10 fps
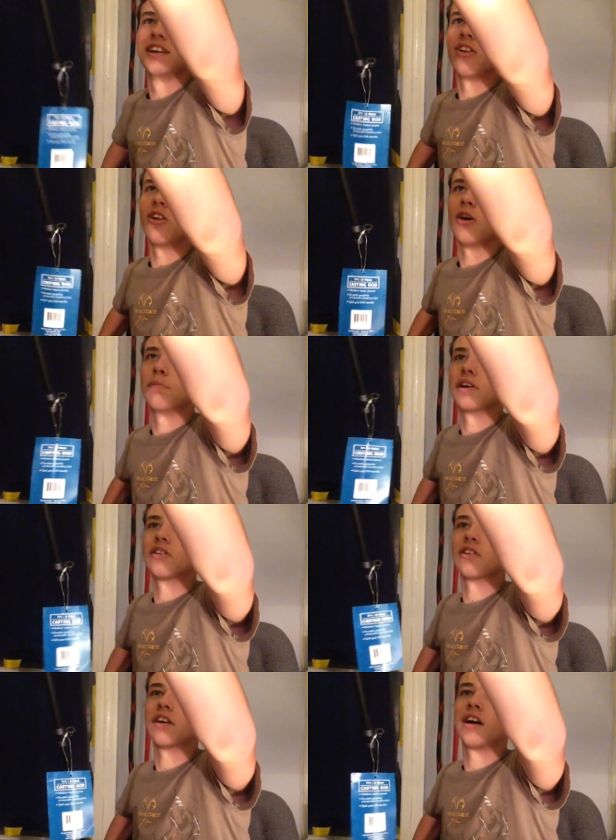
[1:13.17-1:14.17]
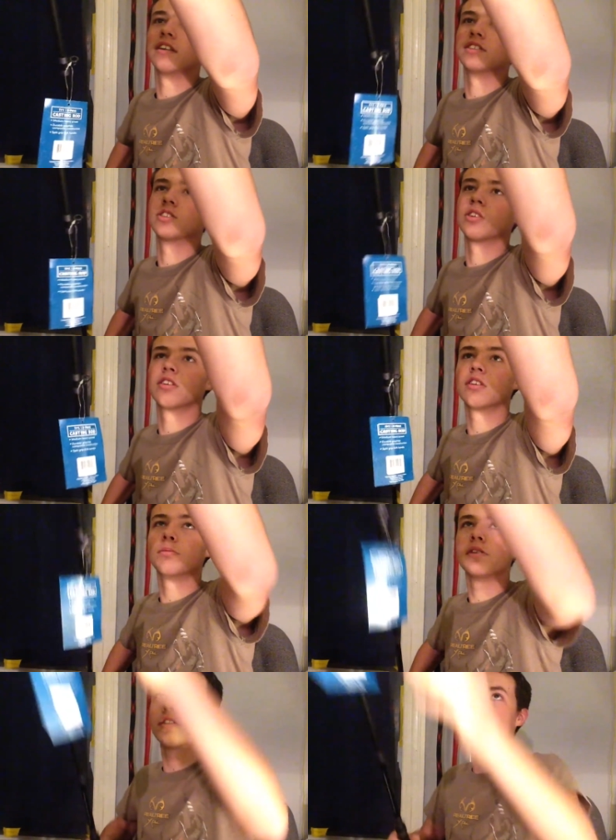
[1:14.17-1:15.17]
a lot better. The eyelets are a little
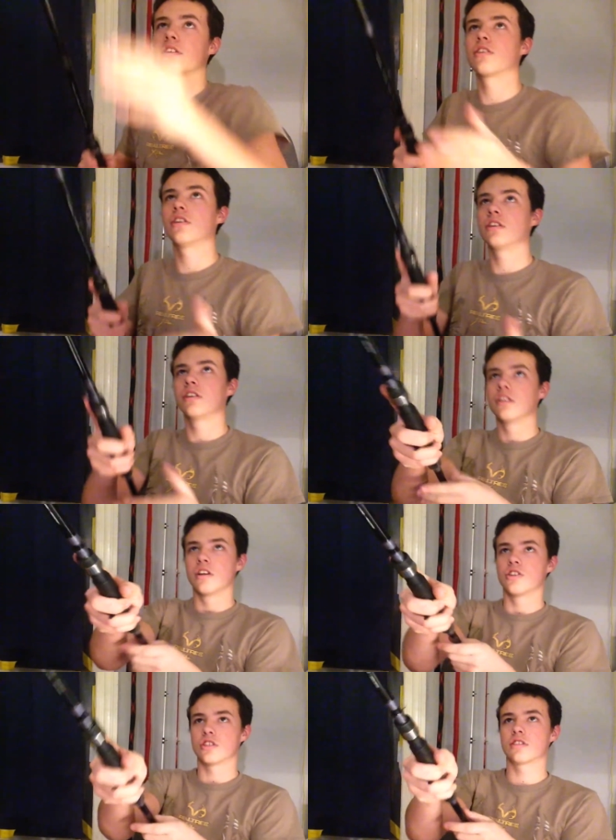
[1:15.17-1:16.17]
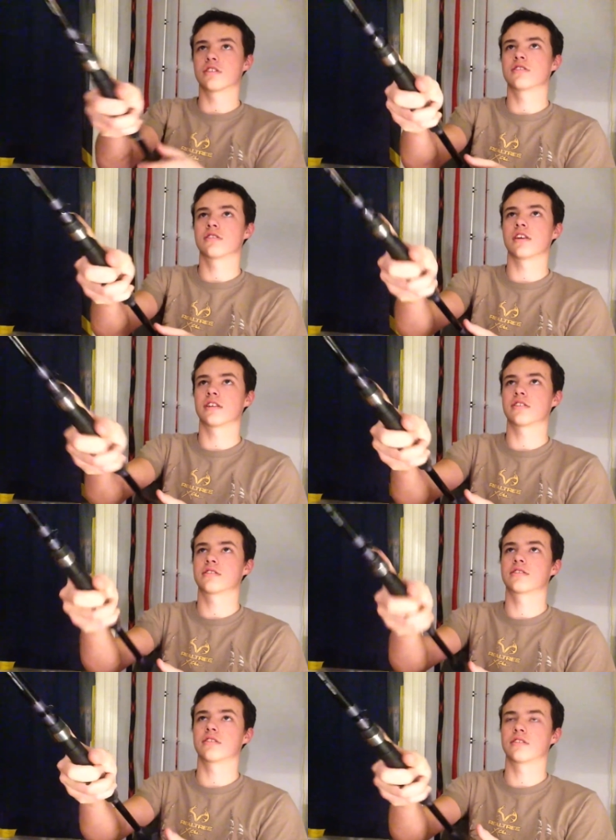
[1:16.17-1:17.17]
bit thicker, just because it's like a
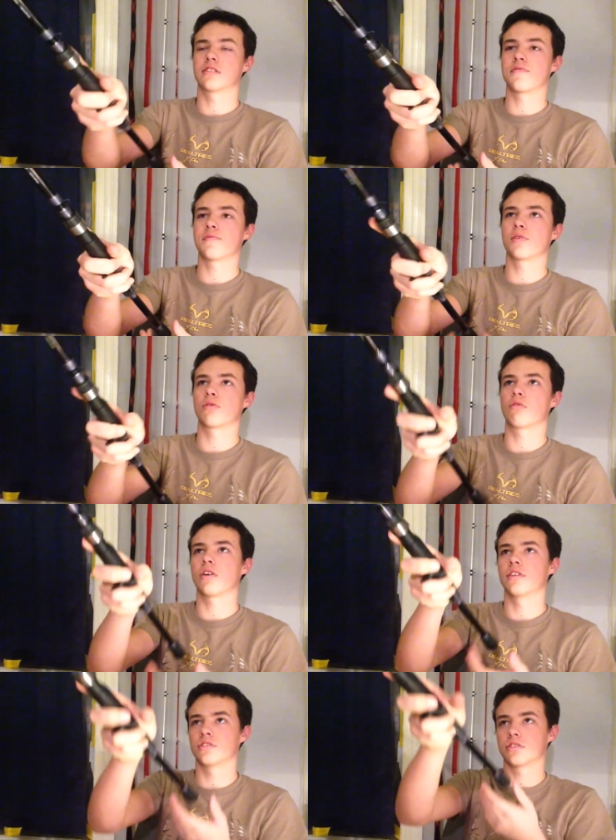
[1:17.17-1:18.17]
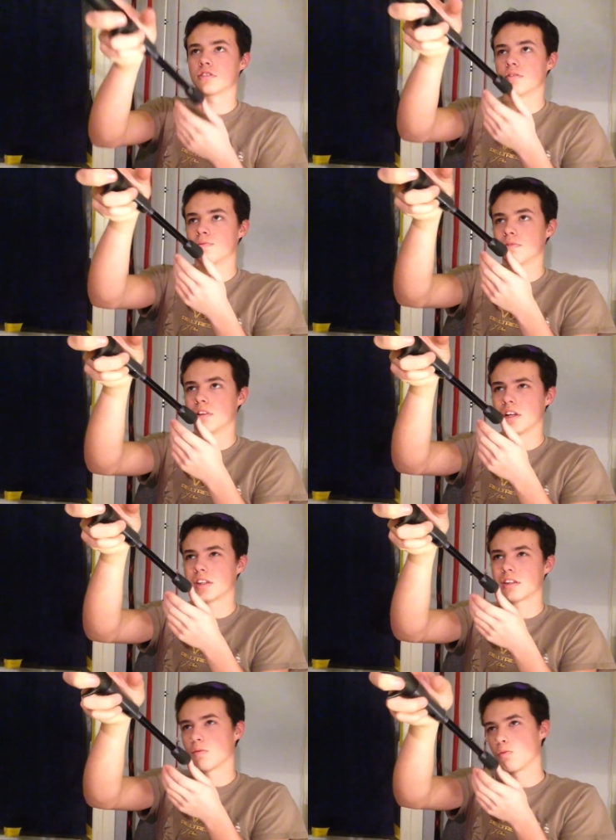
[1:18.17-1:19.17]
7-foot rod. There's like
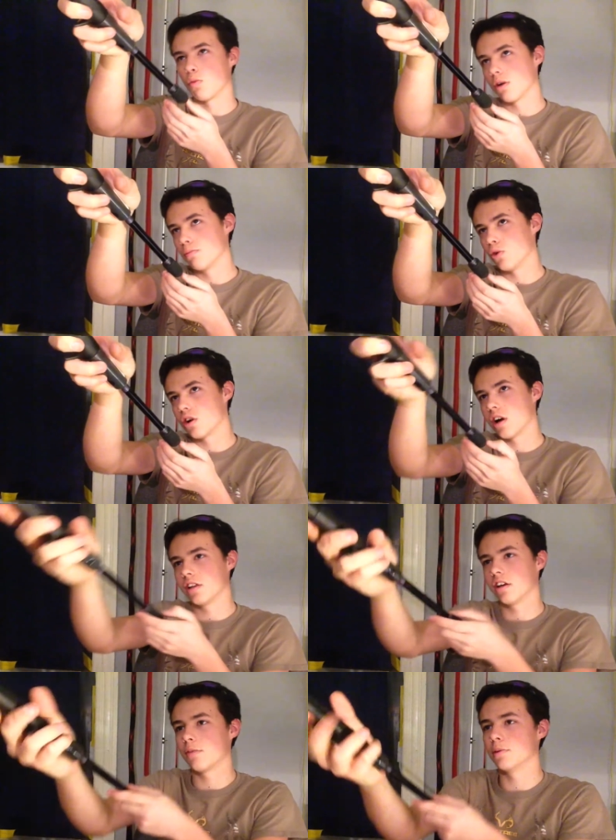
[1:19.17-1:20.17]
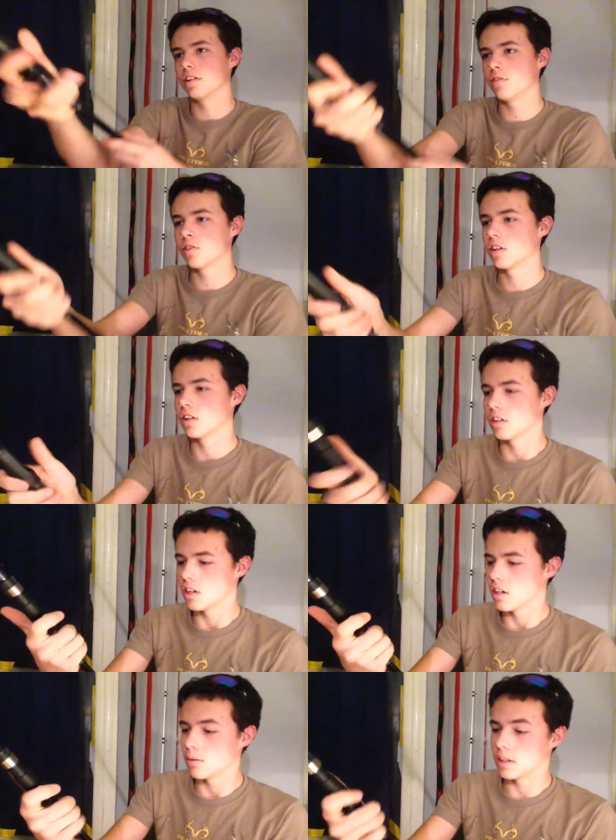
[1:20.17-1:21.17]
one more eyelet, I believe.
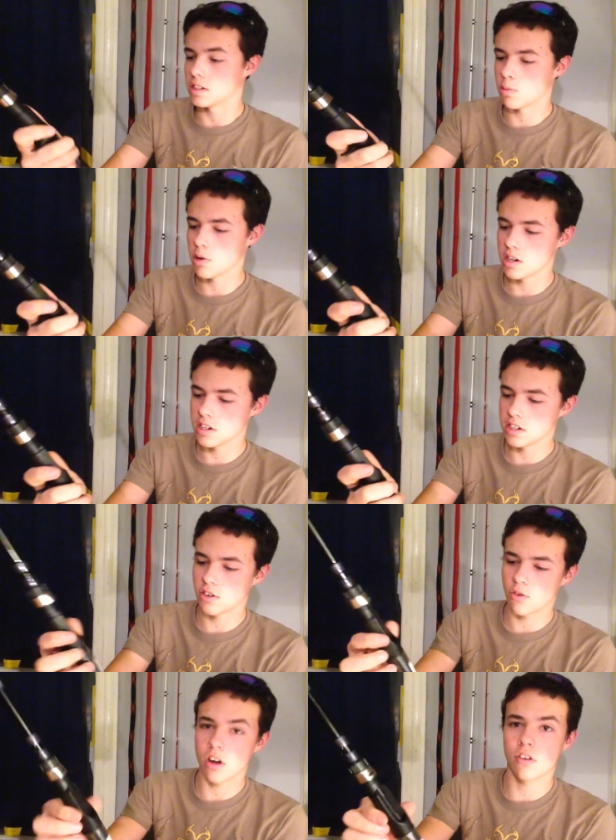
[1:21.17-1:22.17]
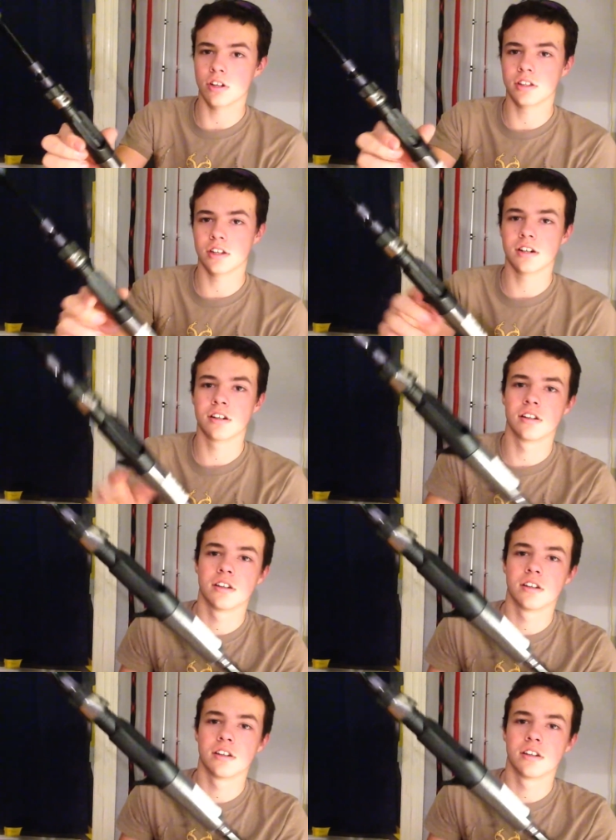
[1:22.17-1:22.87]
That's a pretty decent rod right there.